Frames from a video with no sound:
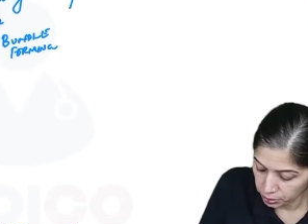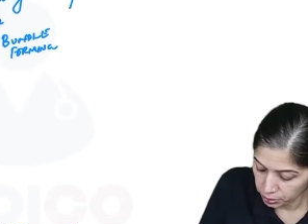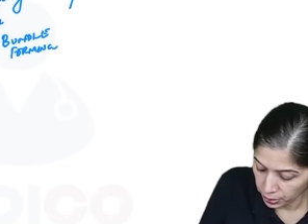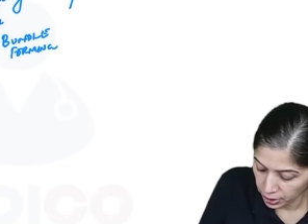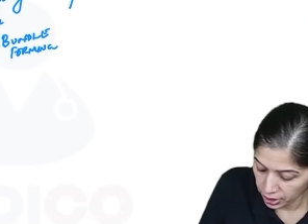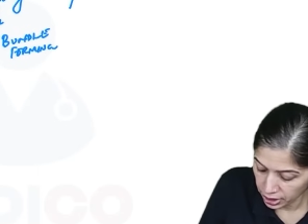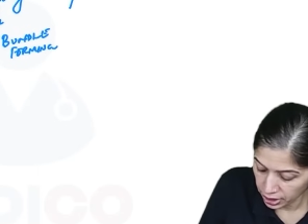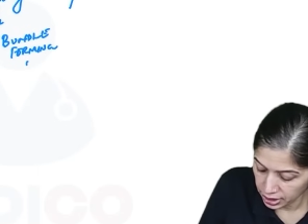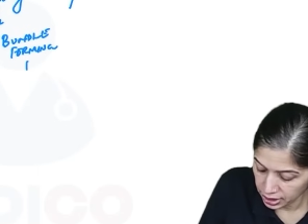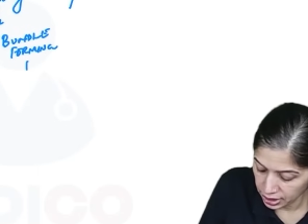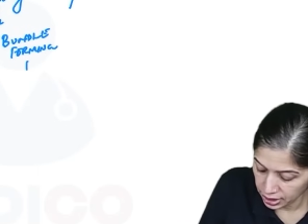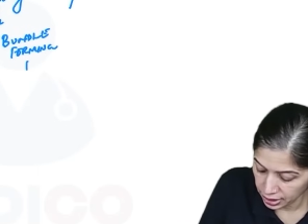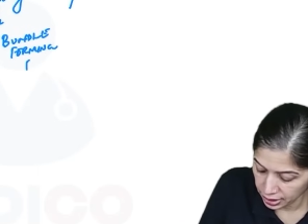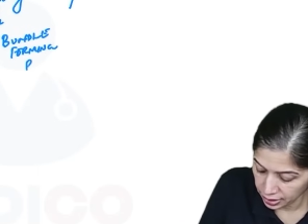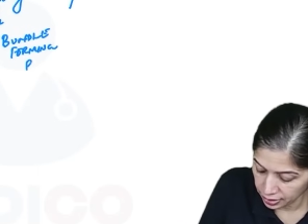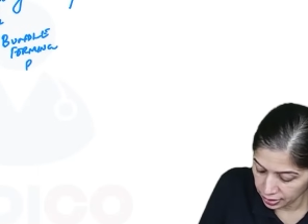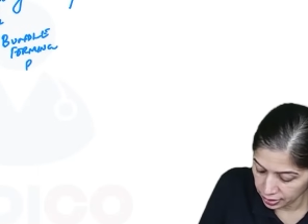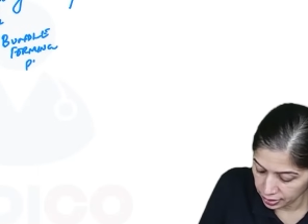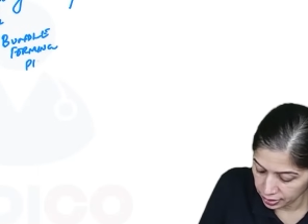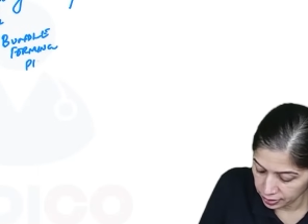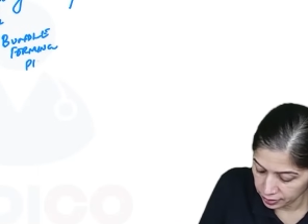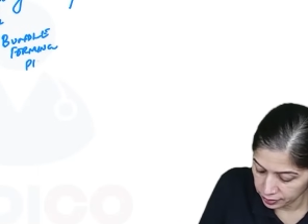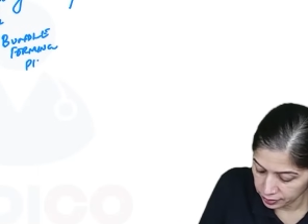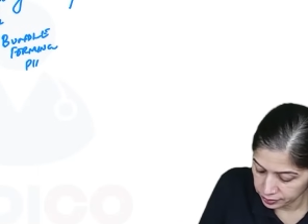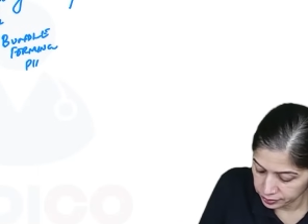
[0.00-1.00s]

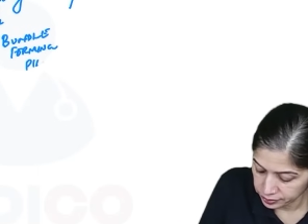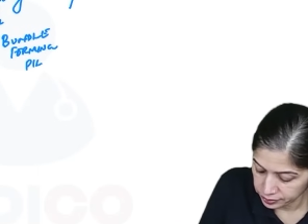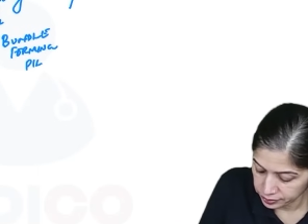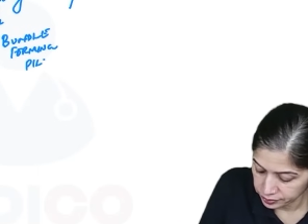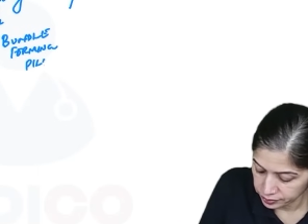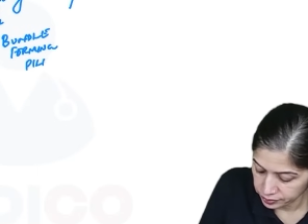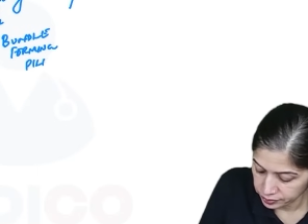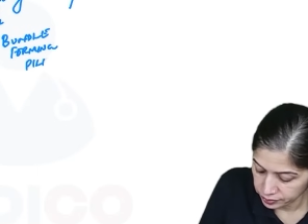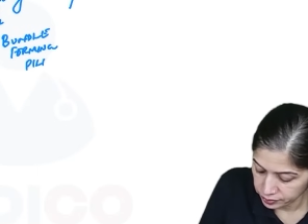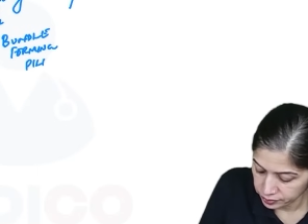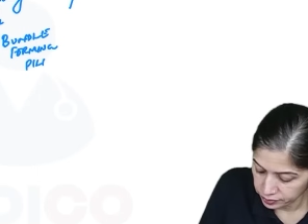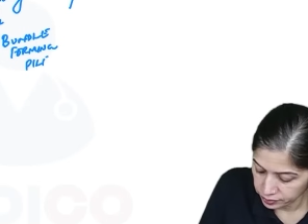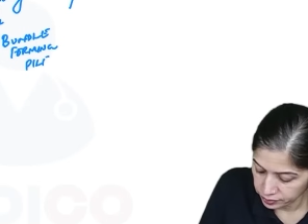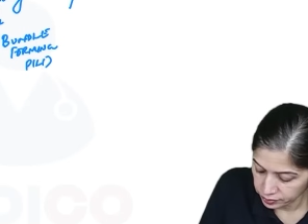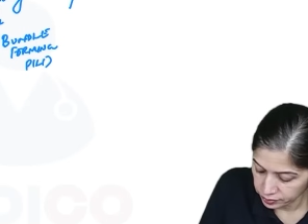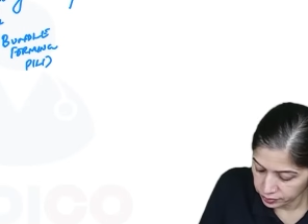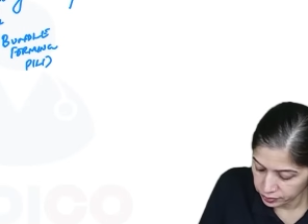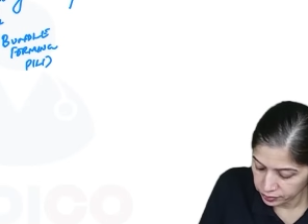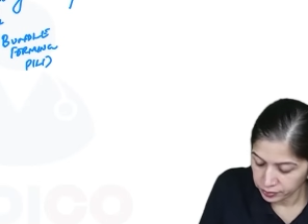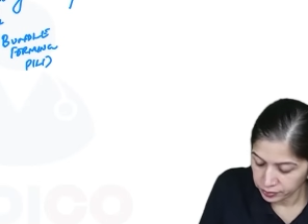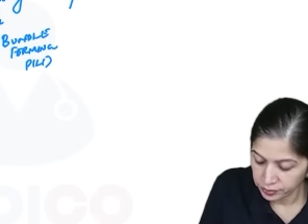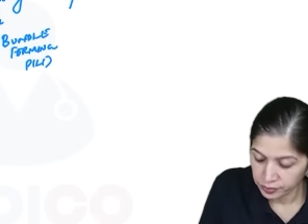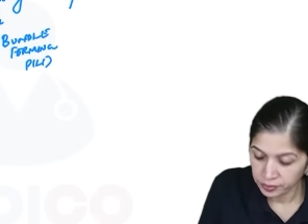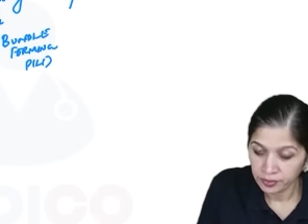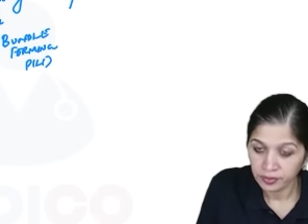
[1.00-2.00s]
pili.
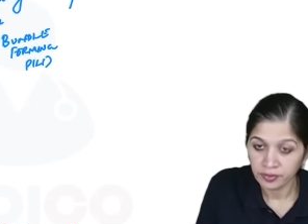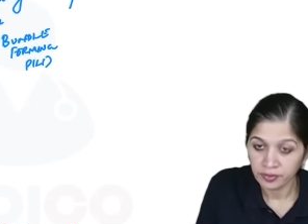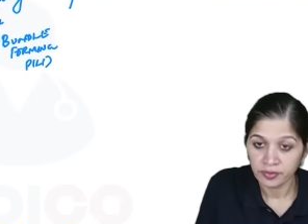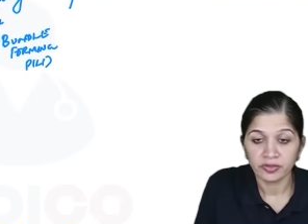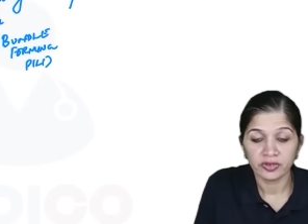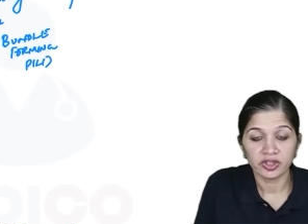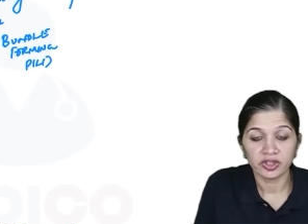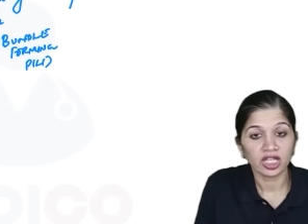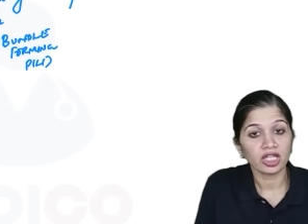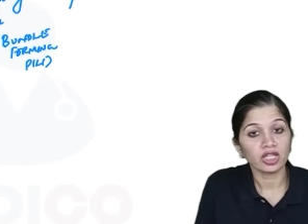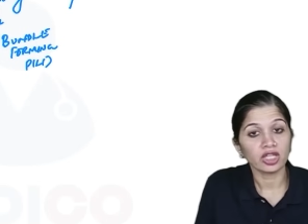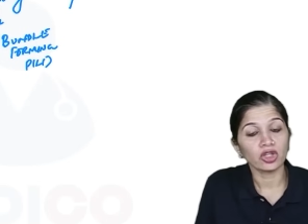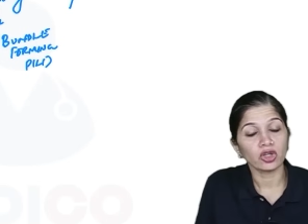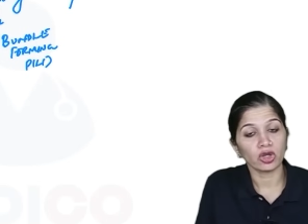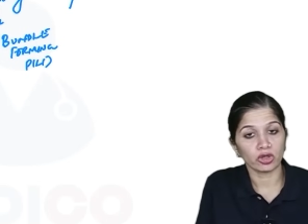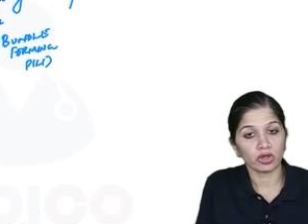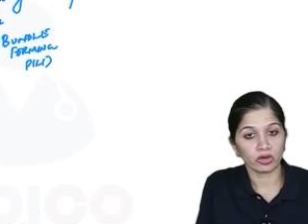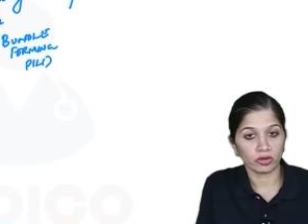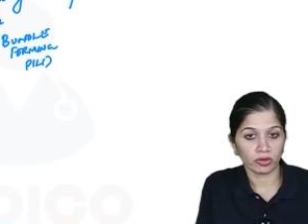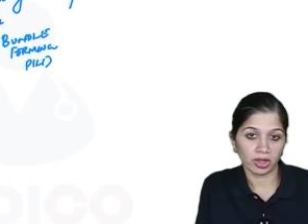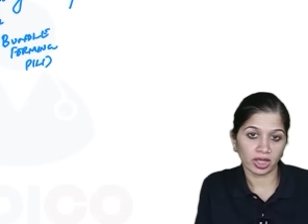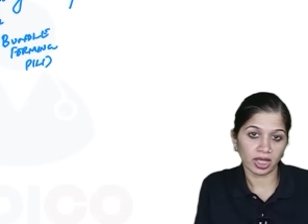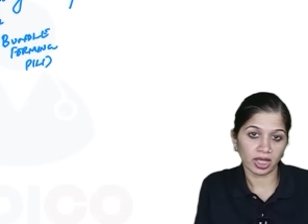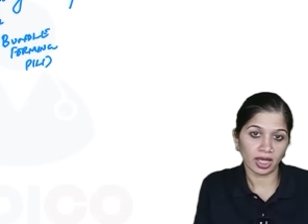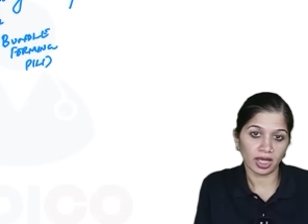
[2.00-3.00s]
Then you're
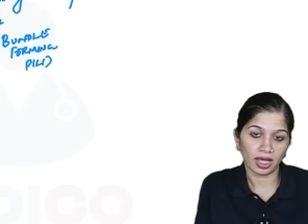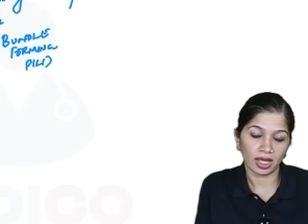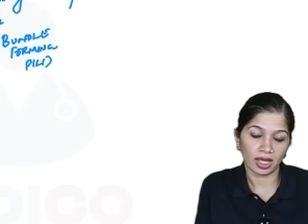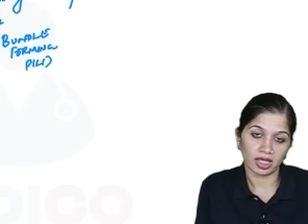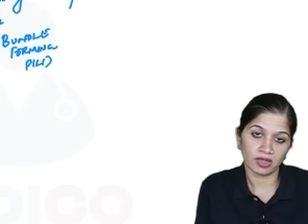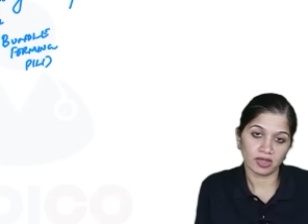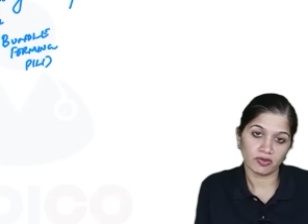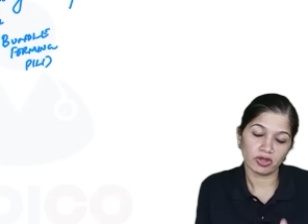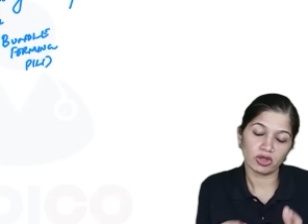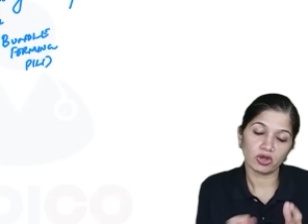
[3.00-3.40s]
looking at,